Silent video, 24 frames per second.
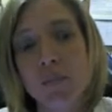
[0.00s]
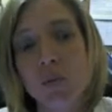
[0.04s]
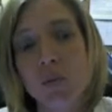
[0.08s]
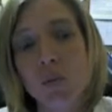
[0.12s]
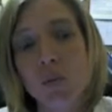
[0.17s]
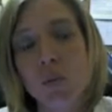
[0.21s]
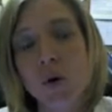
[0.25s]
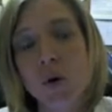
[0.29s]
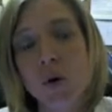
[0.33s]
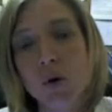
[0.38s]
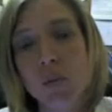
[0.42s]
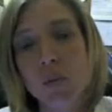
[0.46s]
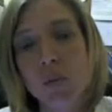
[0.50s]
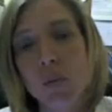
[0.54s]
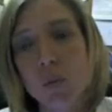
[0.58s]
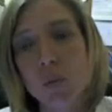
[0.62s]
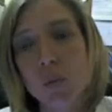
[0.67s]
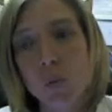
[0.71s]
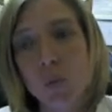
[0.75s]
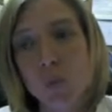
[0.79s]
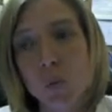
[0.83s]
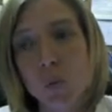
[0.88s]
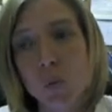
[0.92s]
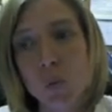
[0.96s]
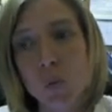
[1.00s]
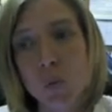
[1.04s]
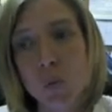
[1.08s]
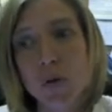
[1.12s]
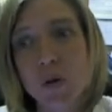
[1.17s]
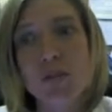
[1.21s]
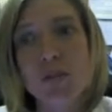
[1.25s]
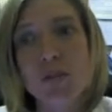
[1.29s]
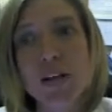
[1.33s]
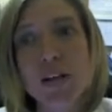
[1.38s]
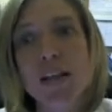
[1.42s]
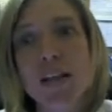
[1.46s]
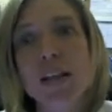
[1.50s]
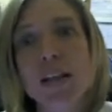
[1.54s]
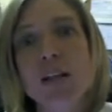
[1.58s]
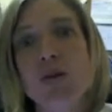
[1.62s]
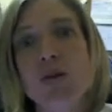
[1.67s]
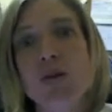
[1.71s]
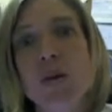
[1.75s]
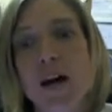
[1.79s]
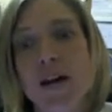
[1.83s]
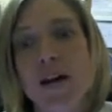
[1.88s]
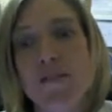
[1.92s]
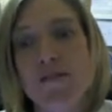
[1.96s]
where we really
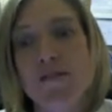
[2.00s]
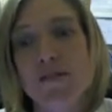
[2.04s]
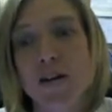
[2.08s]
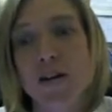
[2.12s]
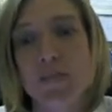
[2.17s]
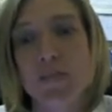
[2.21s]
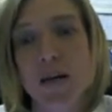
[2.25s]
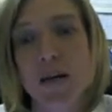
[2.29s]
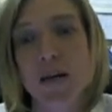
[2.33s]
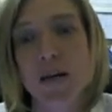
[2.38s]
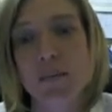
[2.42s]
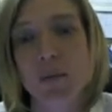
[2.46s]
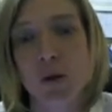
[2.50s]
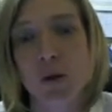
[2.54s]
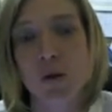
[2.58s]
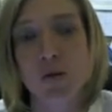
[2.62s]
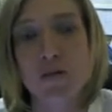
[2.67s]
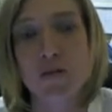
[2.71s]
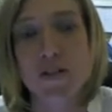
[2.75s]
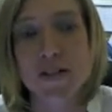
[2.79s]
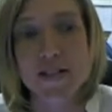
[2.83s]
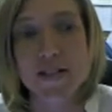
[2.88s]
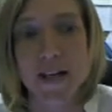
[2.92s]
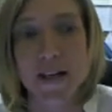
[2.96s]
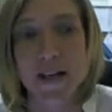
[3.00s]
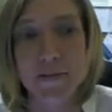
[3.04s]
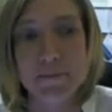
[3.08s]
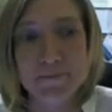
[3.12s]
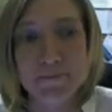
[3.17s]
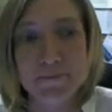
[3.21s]
do have very minimal oversight.